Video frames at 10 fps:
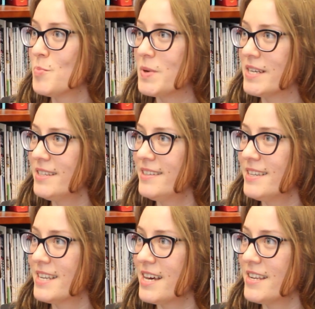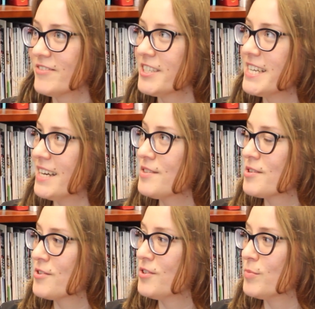But it did not really
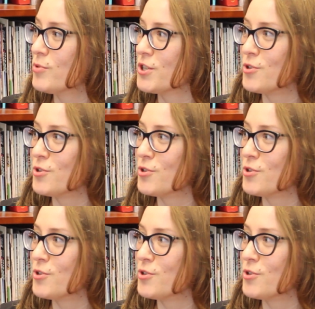answer the more